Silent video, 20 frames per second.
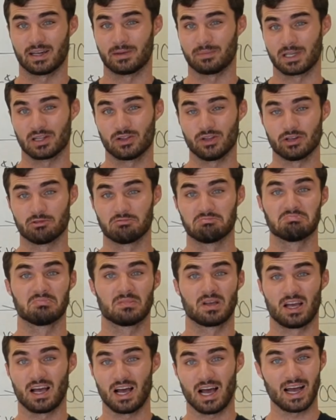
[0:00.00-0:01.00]
to be clear,
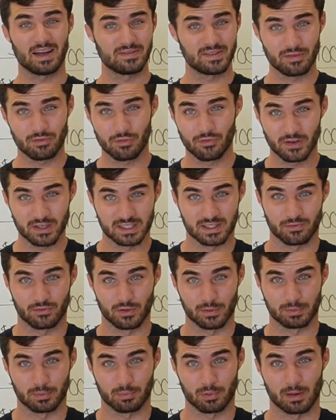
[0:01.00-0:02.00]
I've never fixed and
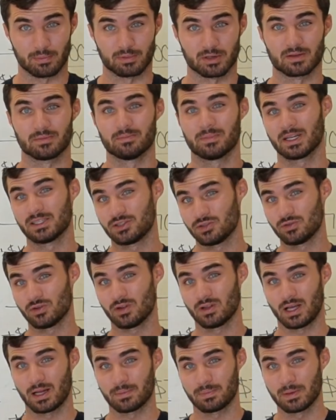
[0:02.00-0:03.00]
flipped a property, but I do know
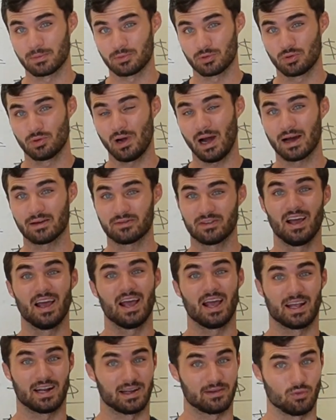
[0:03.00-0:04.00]
a lot of people who have,
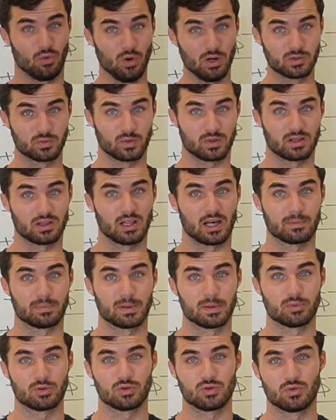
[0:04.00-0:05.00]
and I've worked with a lot of
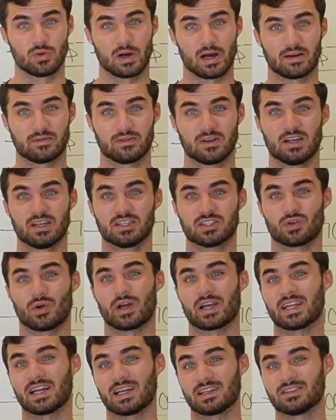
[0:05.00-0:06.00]
people who have, so
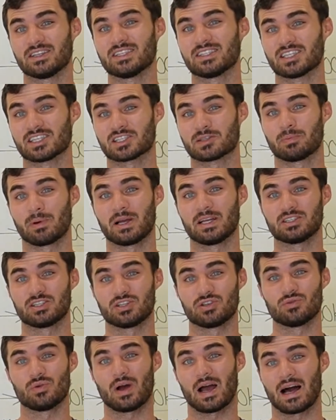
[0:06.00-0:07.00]
I can at least explain to
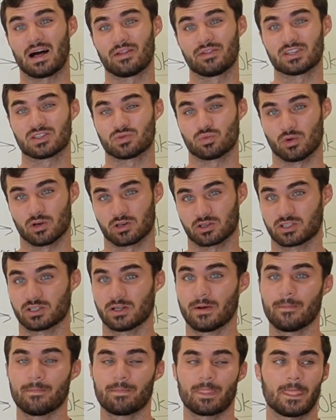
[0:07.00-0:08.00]
you how this works.
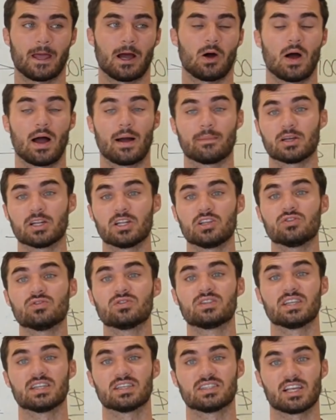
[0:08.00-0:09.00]
Now, I'm going to
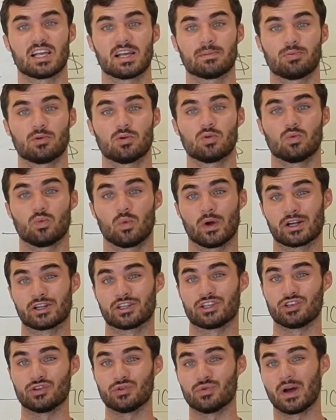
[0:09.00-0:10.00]
use the example where
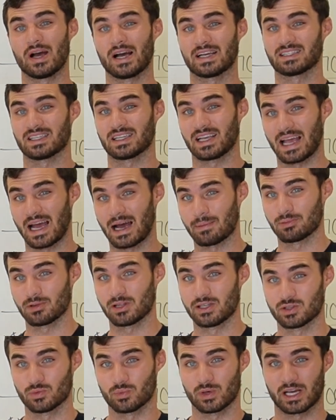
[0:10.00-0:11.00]
you as a gap
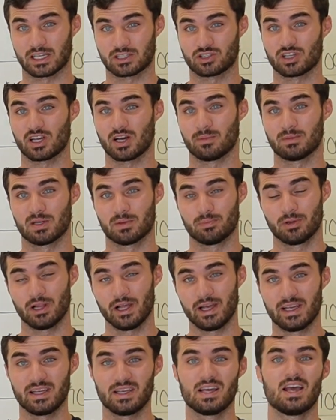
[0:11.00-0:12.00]
lender would actually come into
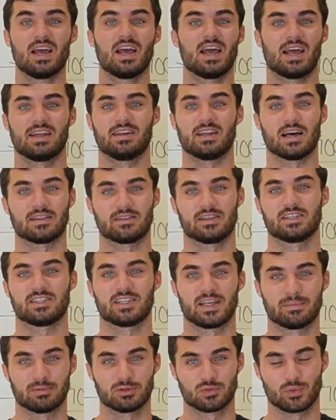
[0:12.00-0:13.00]
play, and not the
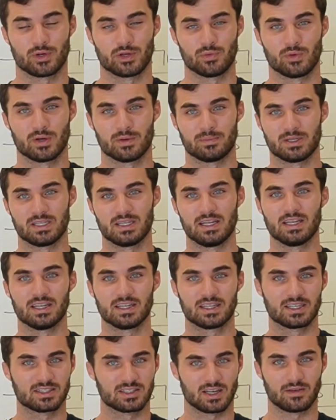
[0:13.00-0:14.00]
examples where you wouldn't be
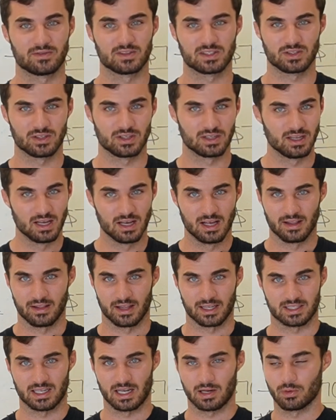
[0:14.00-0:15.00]
needed, because obviously
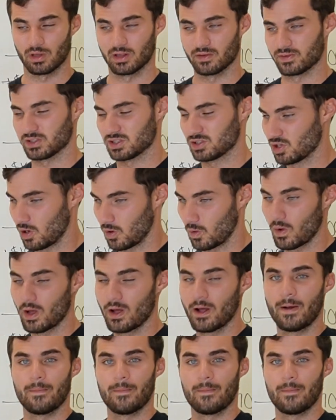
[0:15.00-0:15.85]
that's not relevant. So,